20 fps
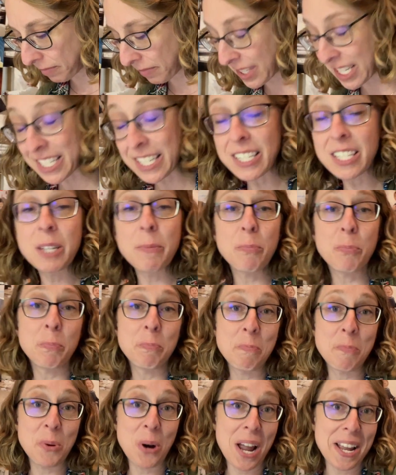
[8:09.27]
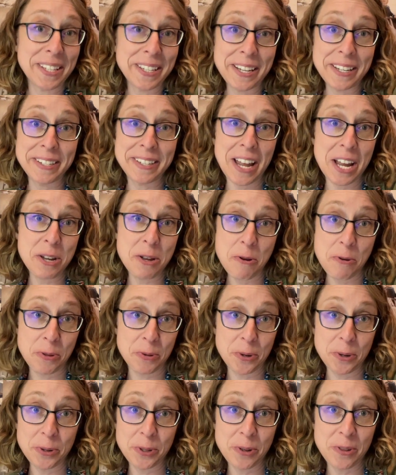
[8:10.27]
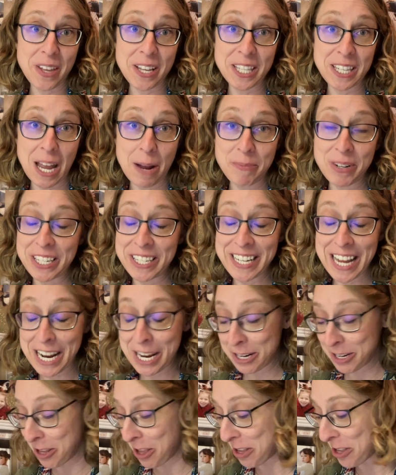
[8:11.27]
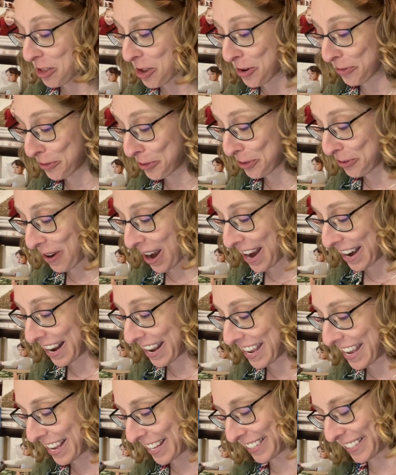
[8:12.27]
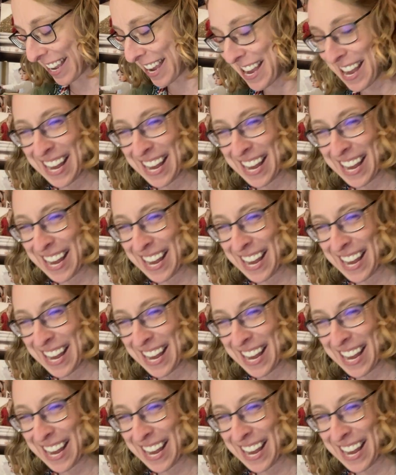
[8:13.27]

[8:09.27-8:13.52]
This is the process I go through. So I'm just taking you all along for the ride, I guess.